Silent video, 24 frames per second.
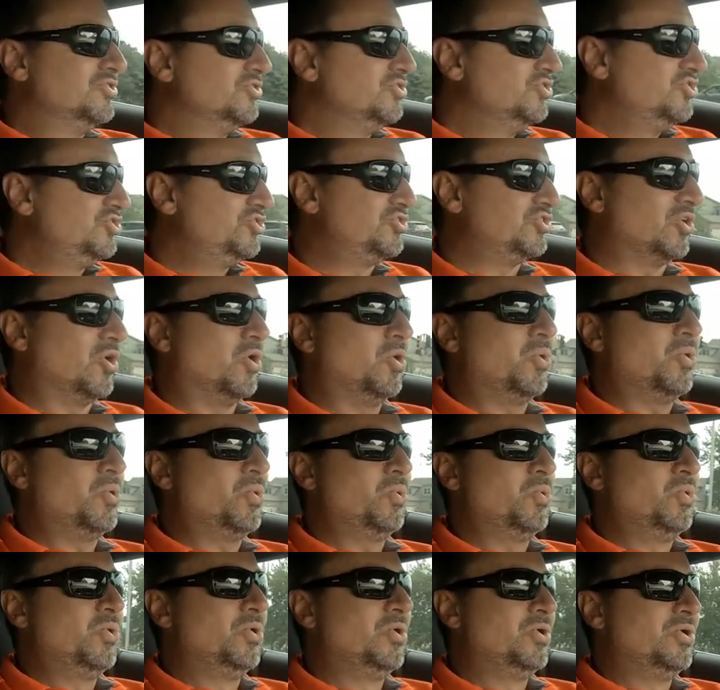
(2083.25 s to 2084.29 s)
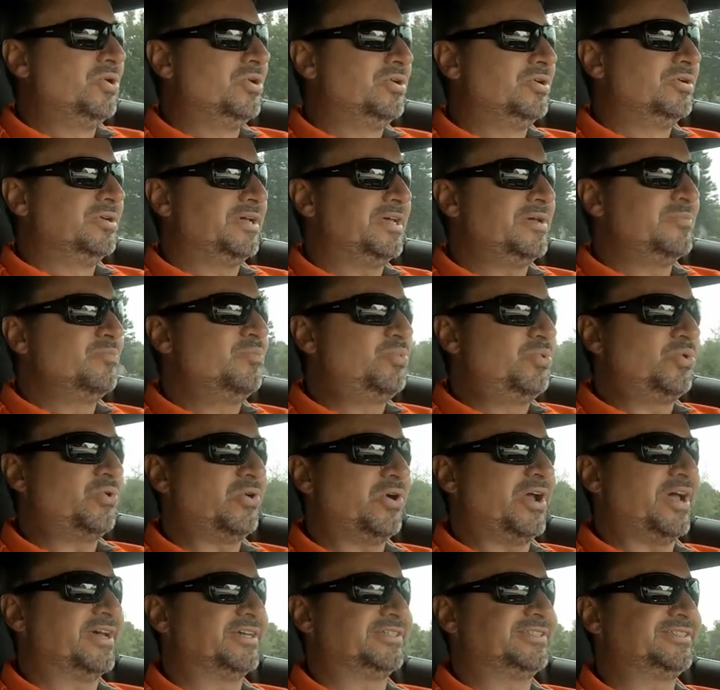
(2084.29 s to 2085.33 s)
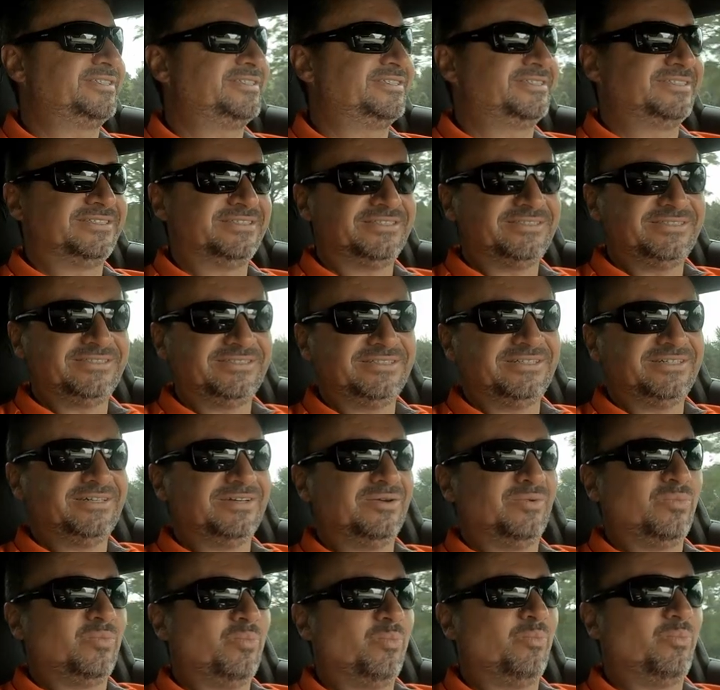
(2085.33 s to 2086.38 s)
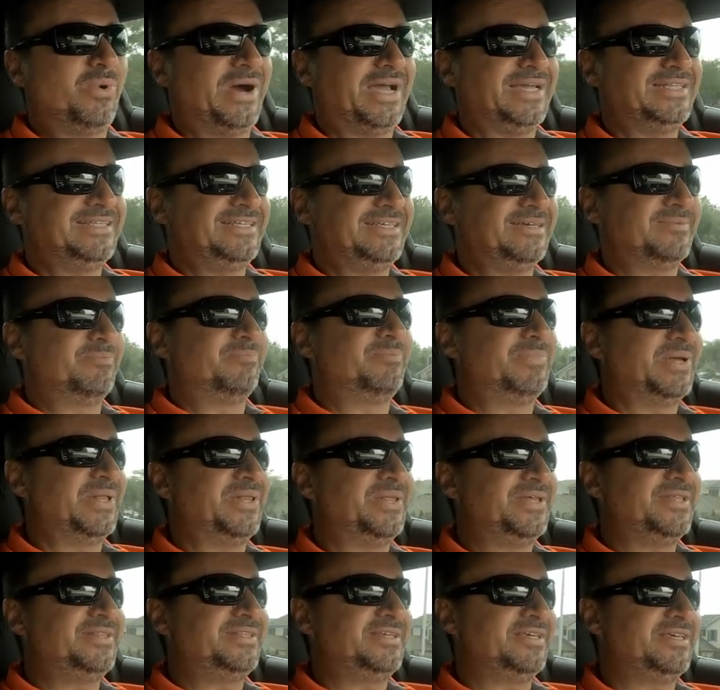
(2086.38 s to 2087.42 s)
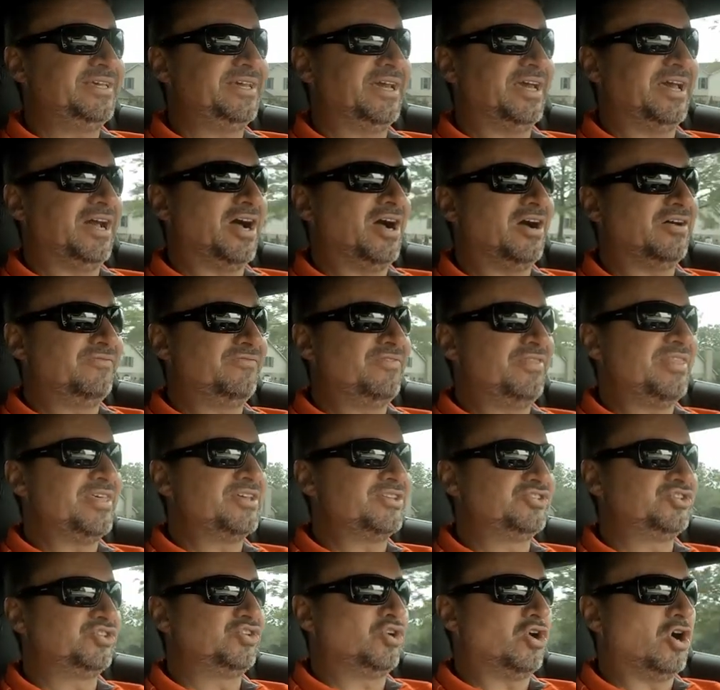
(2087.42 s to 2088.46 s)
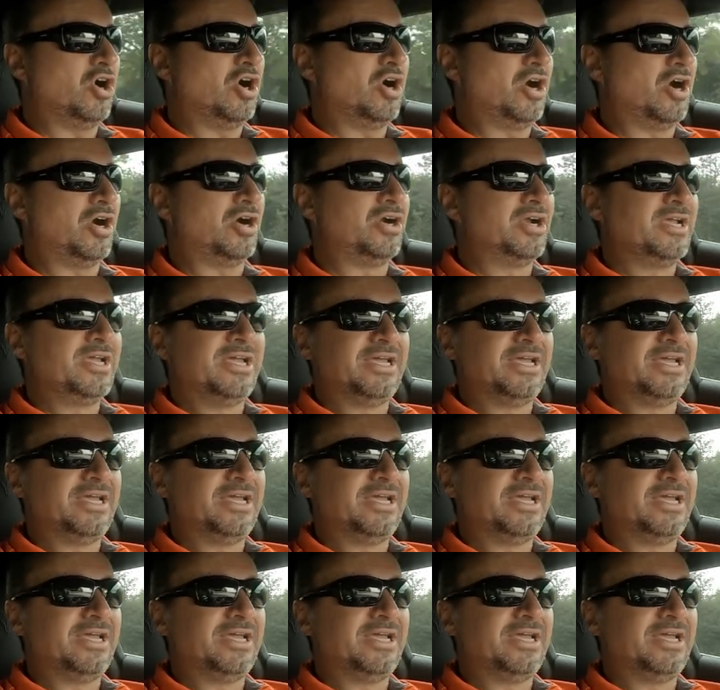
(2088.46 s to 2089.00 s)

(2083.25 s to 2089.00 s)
So impressed by the ability of this car.